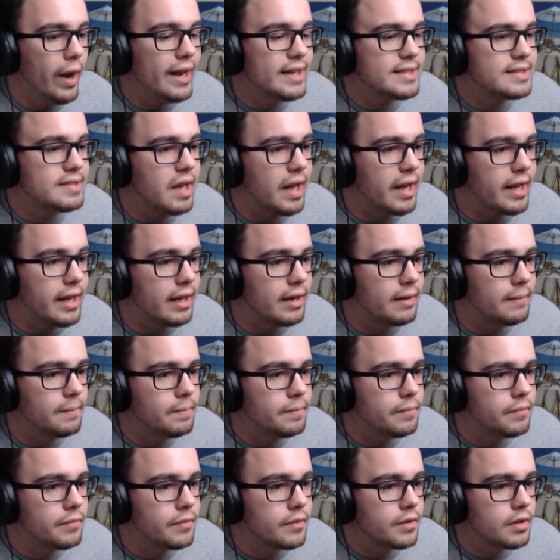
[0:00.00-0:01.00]
Wait a second.
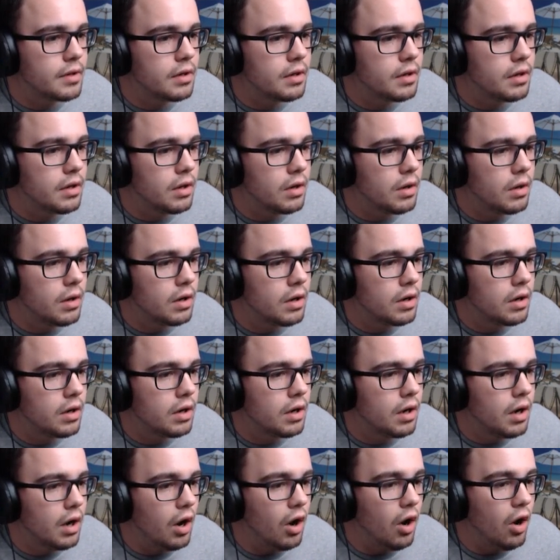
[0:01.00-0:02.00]

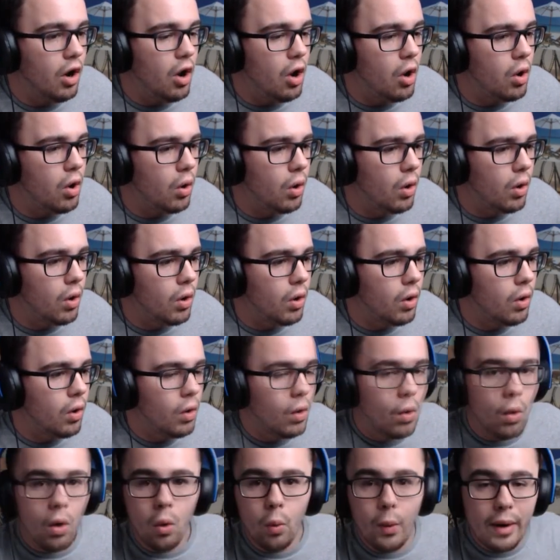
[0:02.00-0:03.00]
Oh,
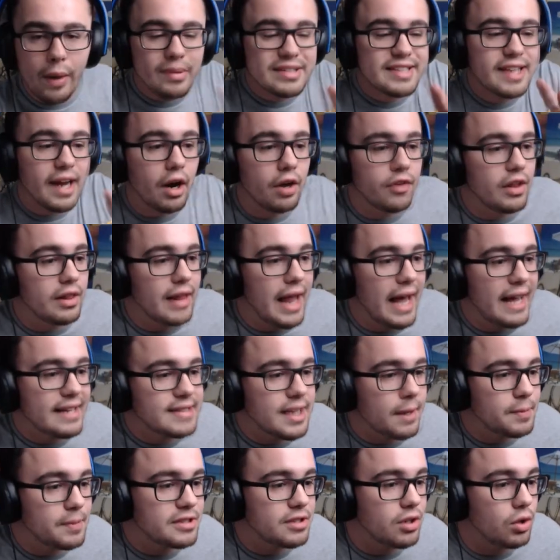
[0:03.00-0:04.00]
we was here in the
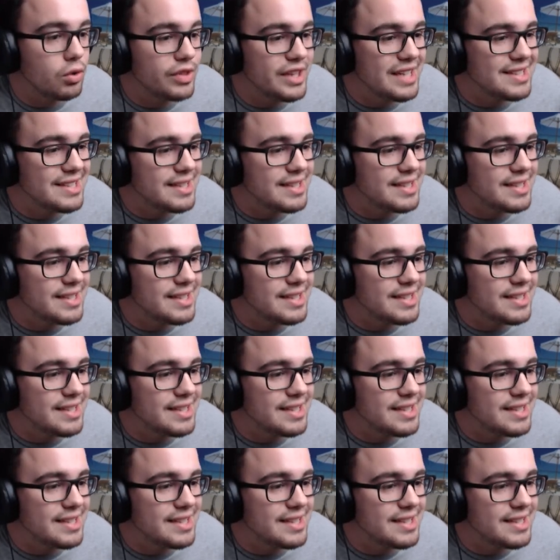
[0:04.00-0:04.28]
last episode.